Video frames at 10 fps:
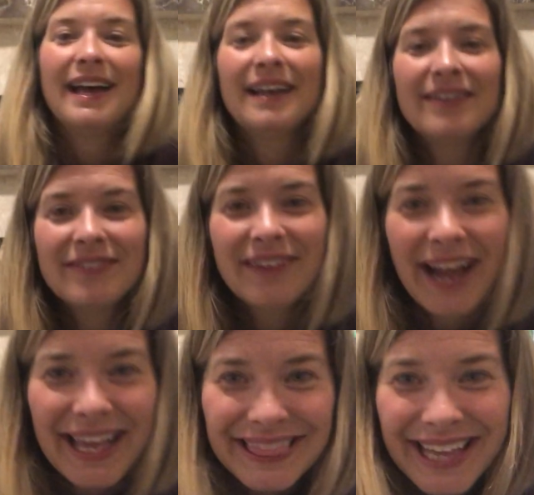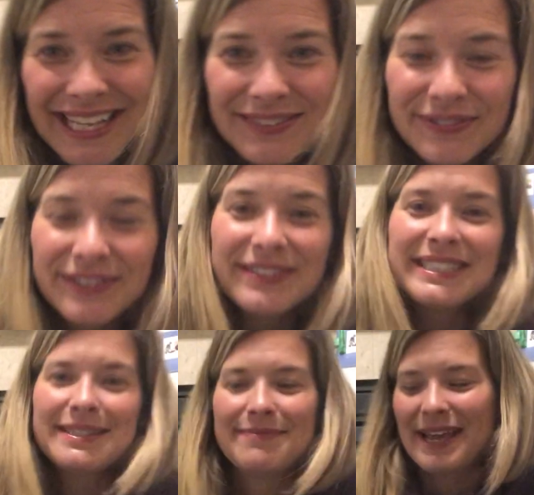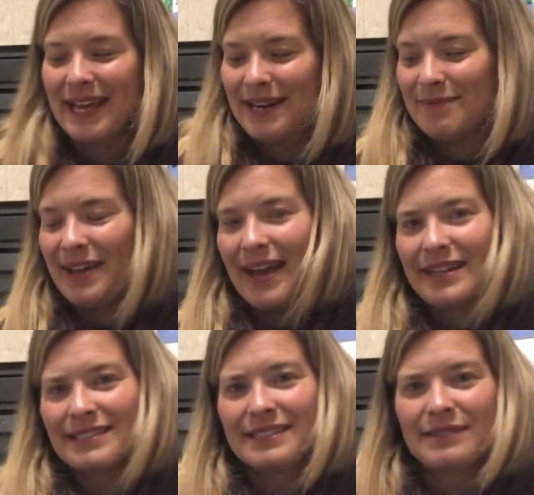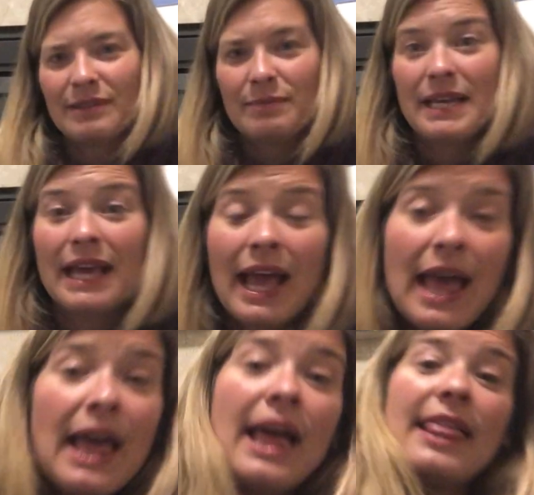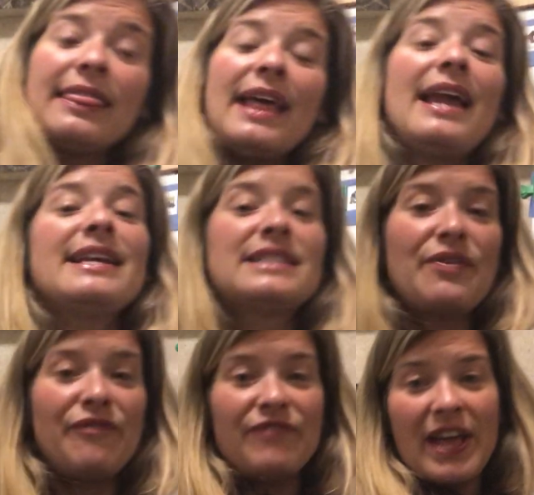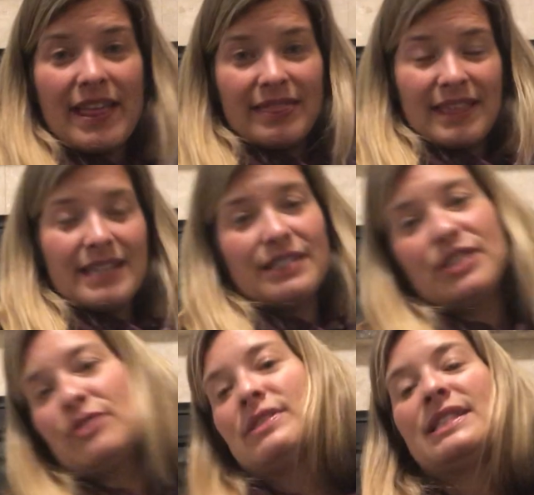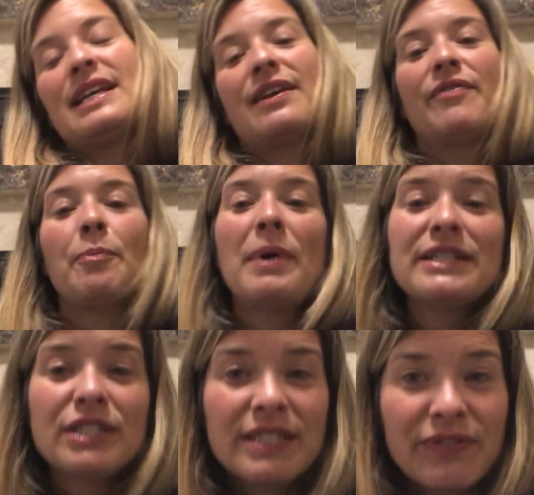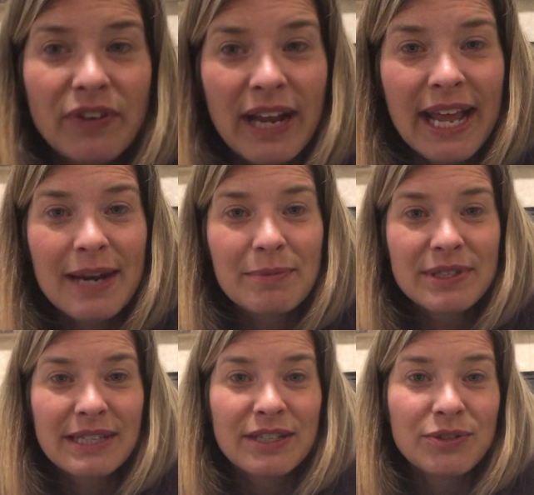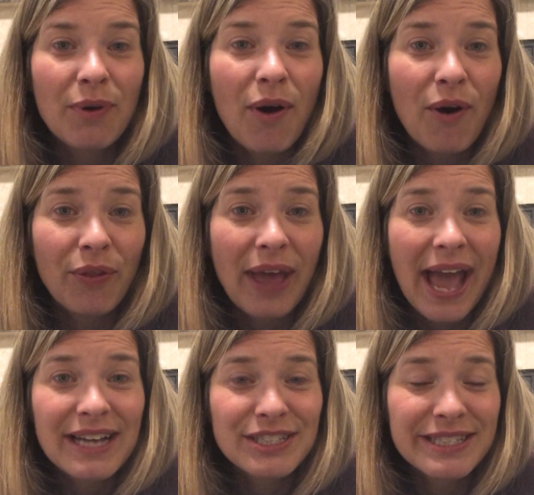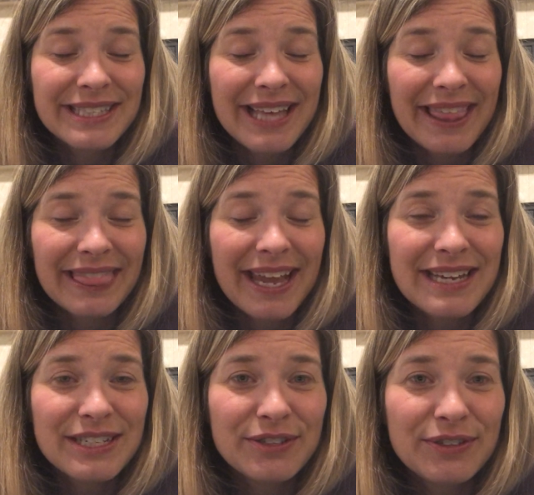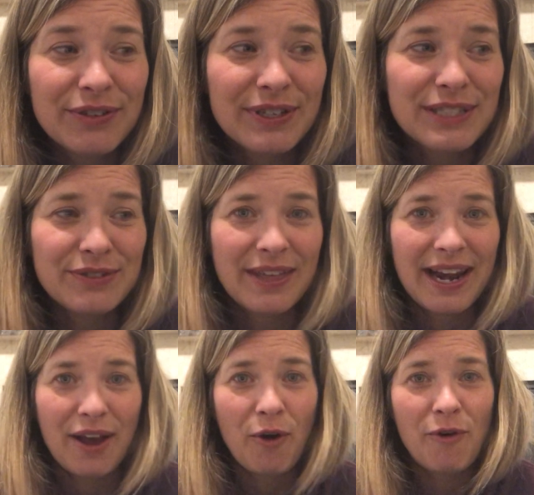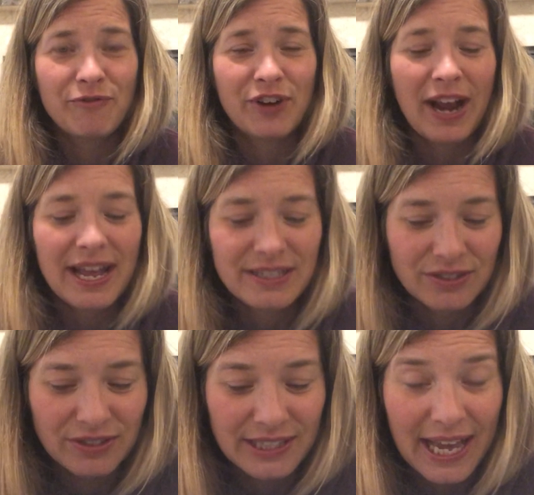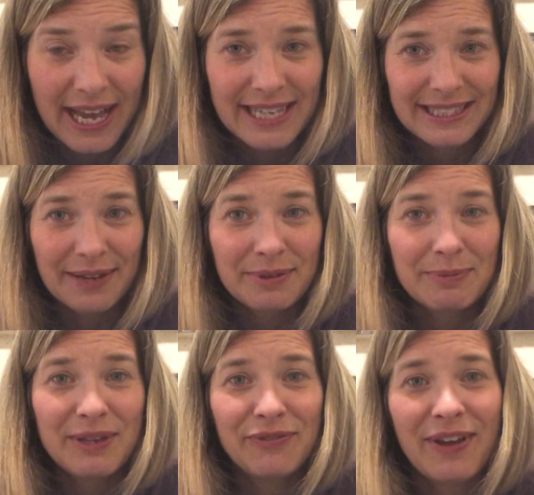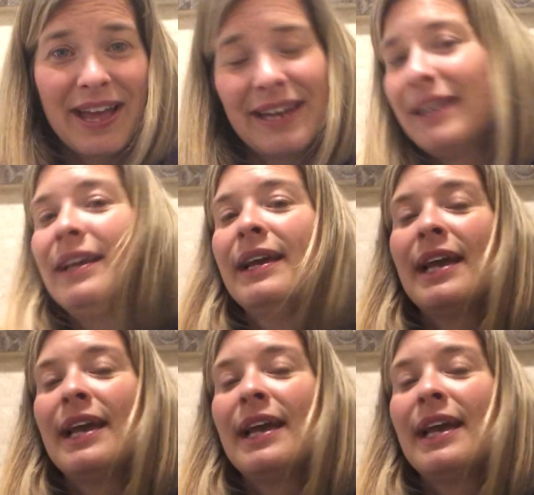All right, thanks for doing some animal actions with me. That is a fun thing to do, is think of a bunch of different animals and do all the actions that they do. You can do that at home for exercise. That would be fun.